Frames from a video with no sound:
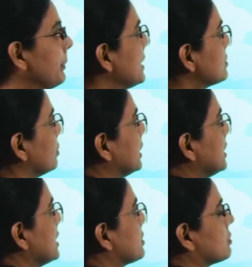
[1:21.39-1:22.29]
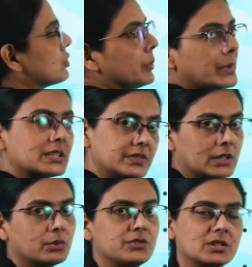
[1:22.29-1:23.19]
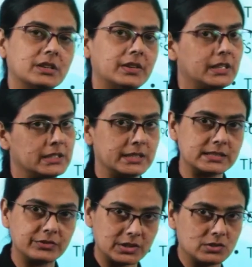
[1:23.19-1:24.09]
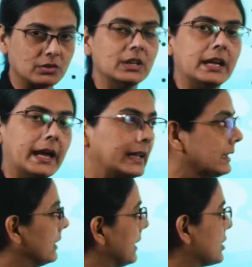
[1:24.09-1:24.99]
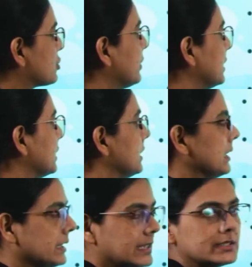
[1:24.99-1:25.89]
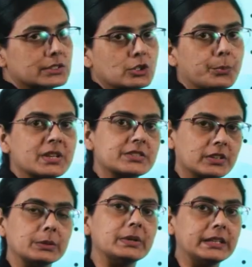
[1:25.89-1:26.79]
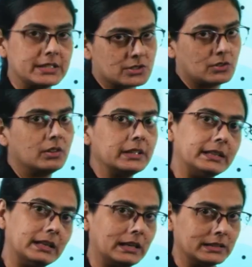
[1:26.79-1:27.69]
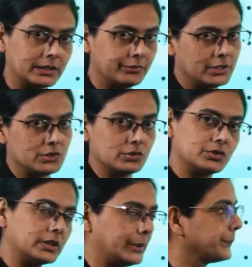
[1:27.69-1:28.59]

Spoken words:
Means only these two topics we are going to cover in this video, and the rest of these topics will be later on in other videos. Okay,